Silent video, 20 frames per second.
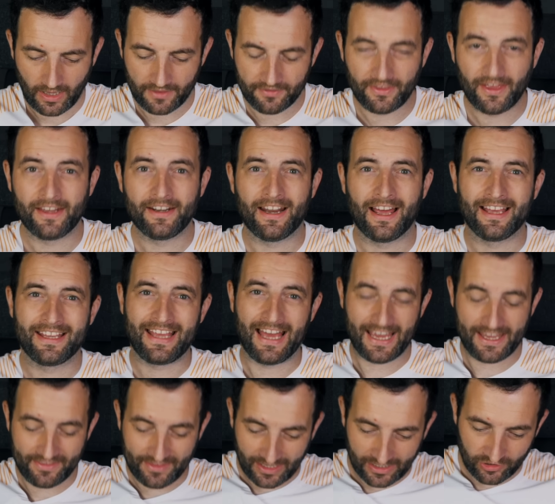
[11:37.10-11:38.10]
And then
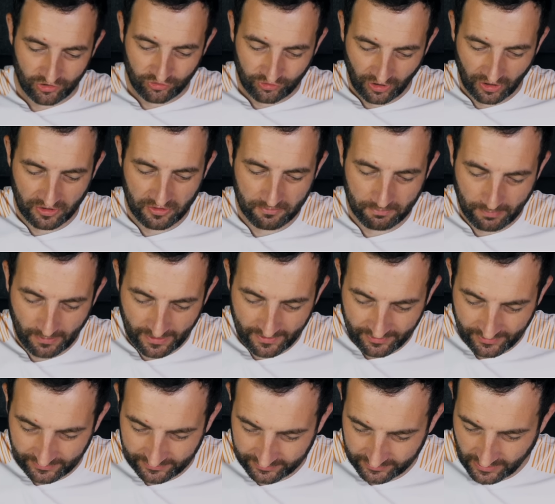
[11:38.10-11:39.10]
again, that is shown by
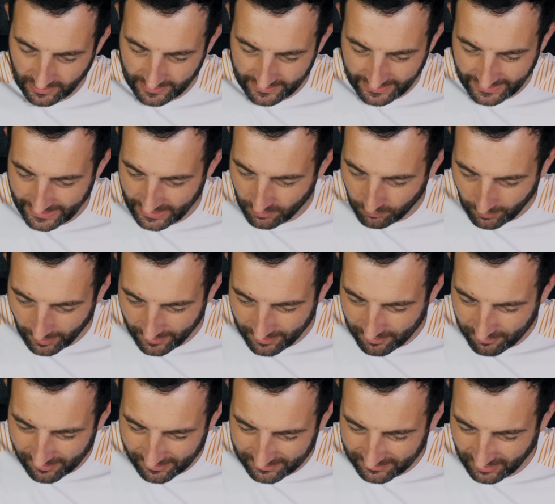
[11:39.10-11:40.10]
this slide here, where
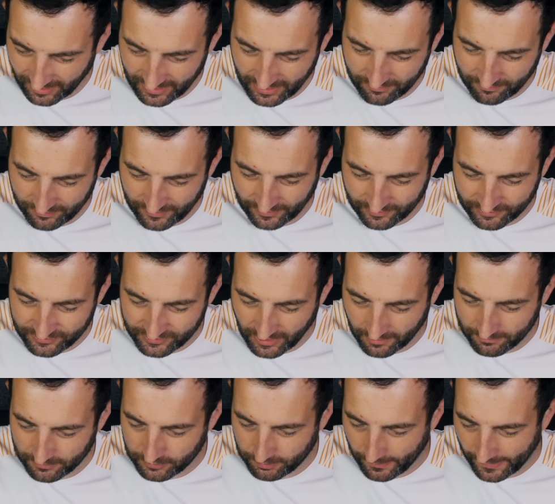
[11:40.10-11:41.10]
there's
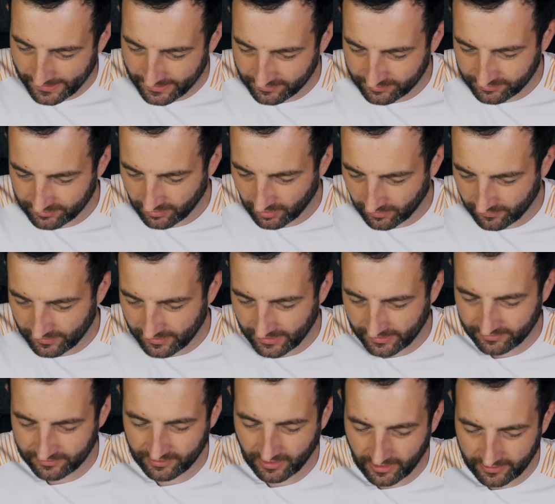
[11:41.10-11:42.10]
some space on the
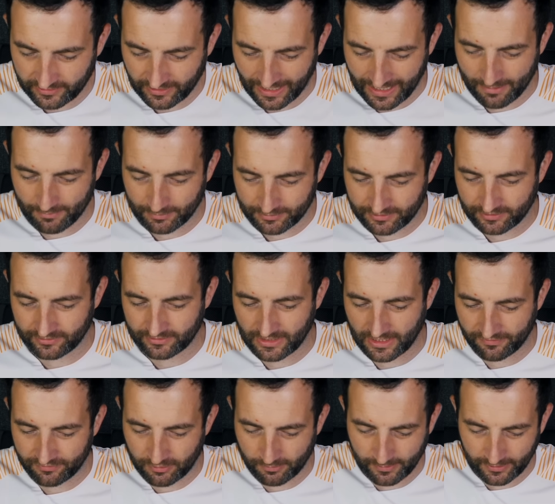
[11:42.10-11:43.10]
inside. Hamilton's
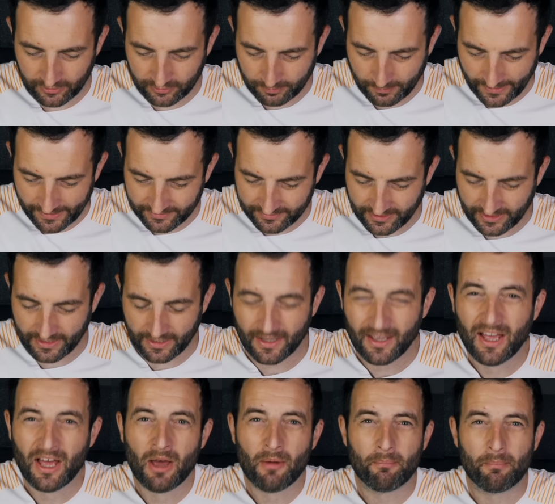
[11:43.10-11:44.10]
left a bit of space here,
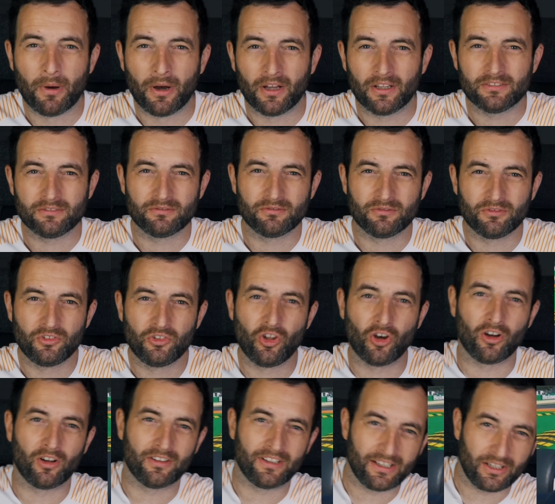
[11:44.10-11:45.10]
but
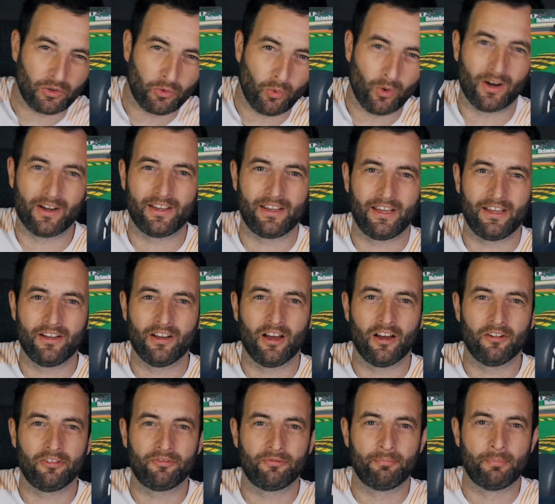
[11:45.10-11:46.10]
not quite
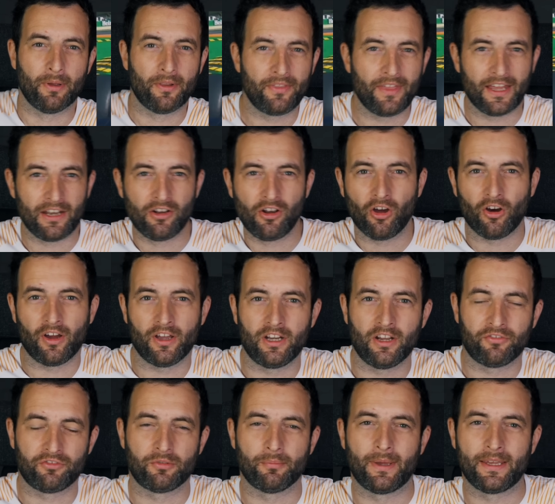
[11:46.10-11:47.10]
enough, but then not
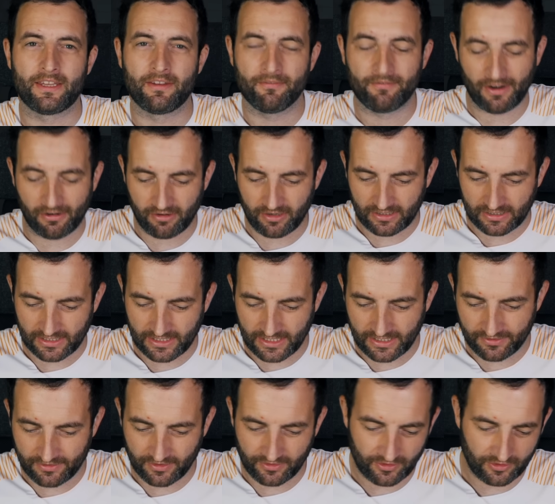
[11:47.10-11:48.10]
enough to make it very
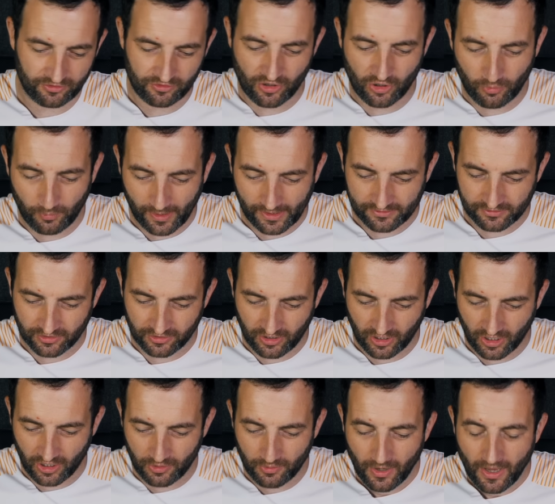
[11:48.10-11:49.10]
clear that there's nowhere to
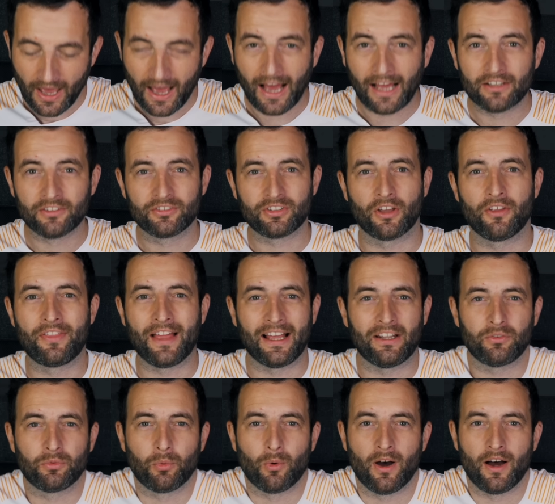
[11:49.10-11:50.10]
go. And so
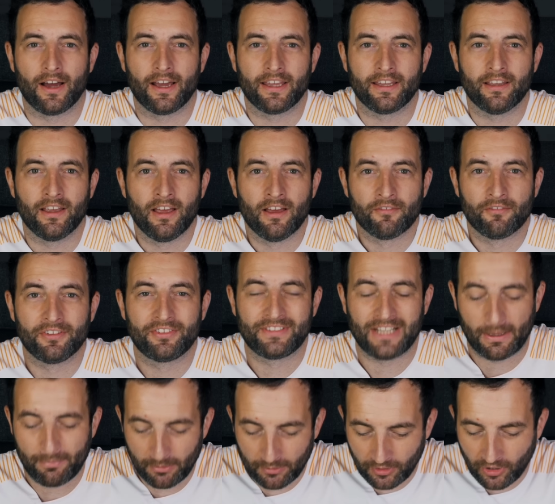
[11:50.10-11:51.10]
that's why
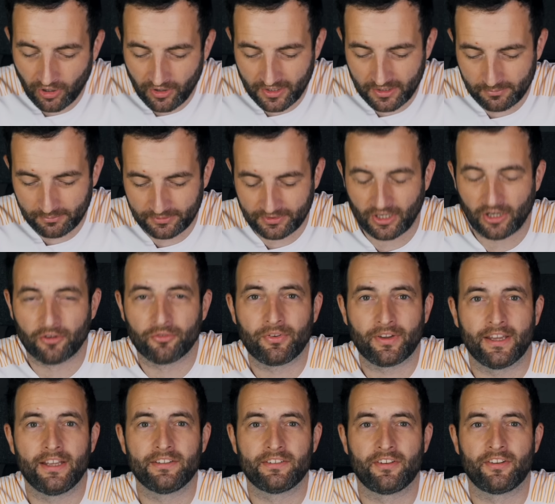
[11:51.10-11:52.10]
Verstappen got himself
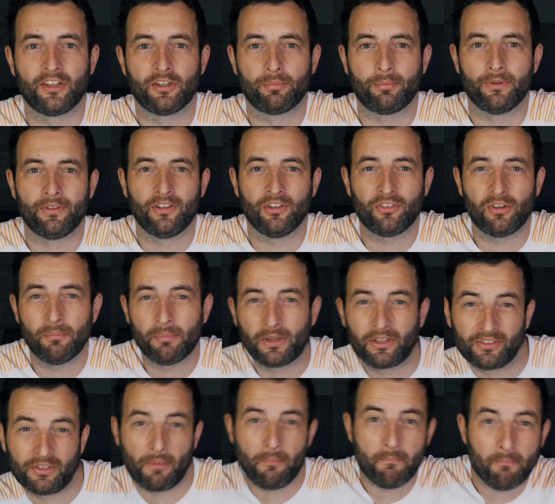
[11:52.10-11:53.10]
into this position,
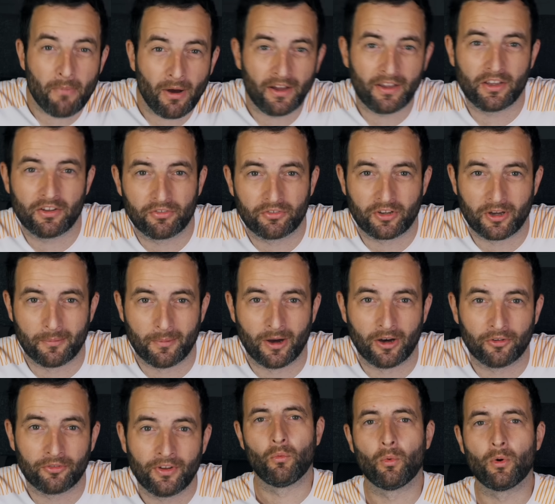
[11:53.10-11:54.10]
because it might have come
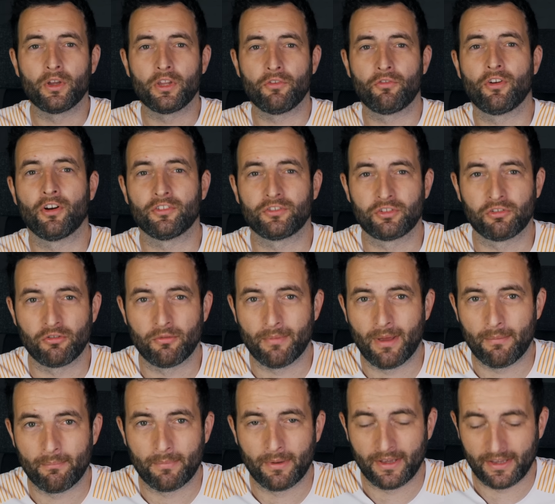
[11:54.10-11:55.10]
off. What you've got to
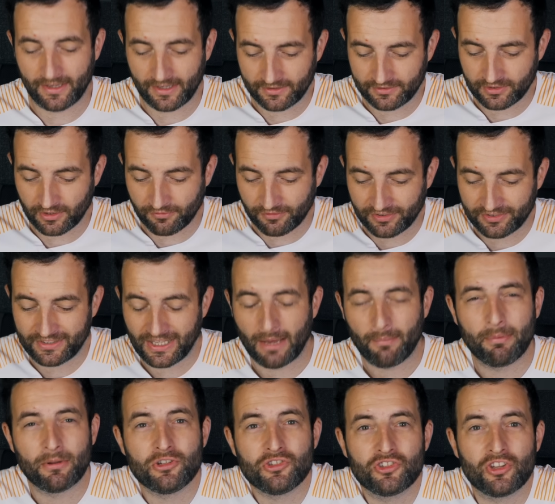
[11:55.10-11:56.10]
remember is that
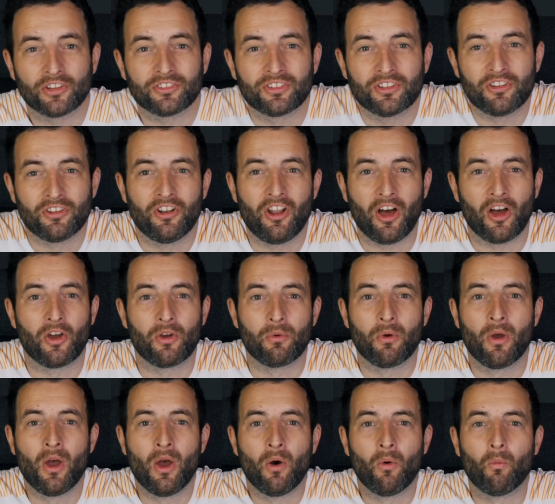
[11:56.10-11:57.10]
Verstappen doesn't know
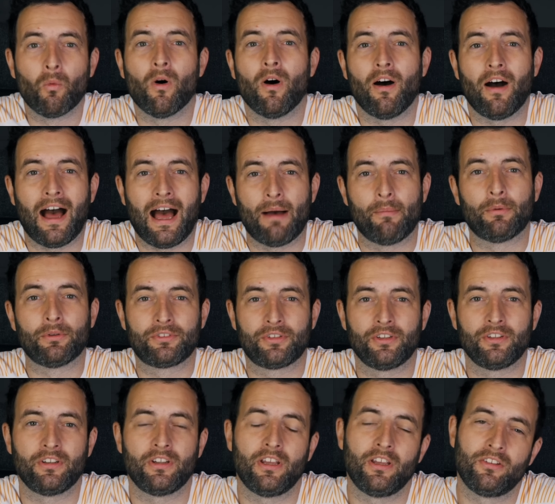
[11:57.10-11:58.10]
what
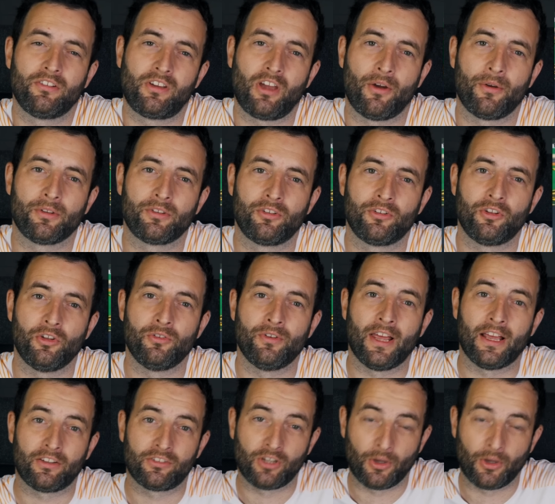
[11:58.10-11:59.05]
Hamilton is going to do next.